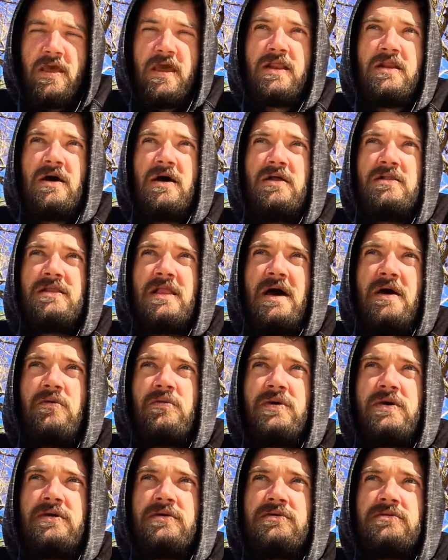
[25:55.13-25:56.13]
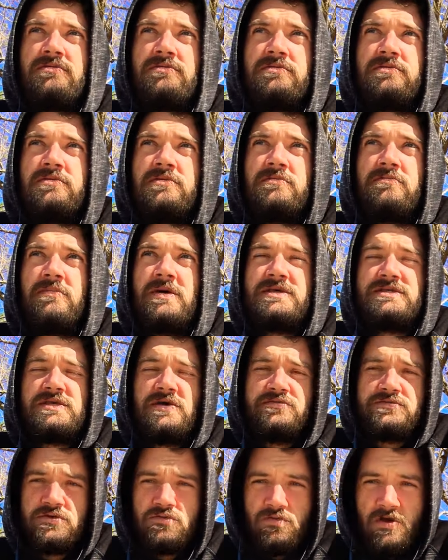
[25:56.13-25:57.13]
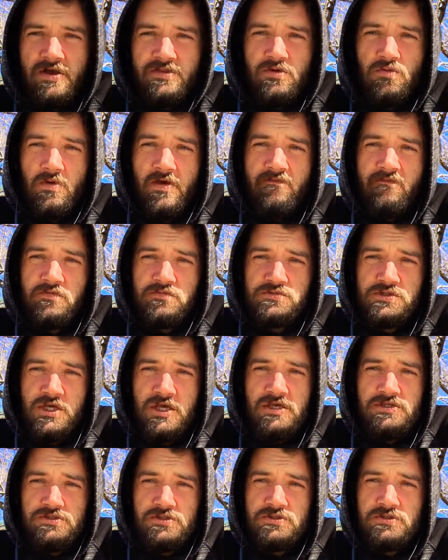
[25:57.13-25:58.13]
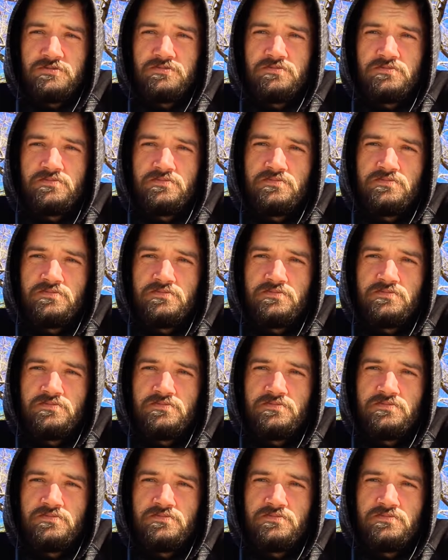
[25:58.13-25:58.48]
And allowing myself to ride the wave of change.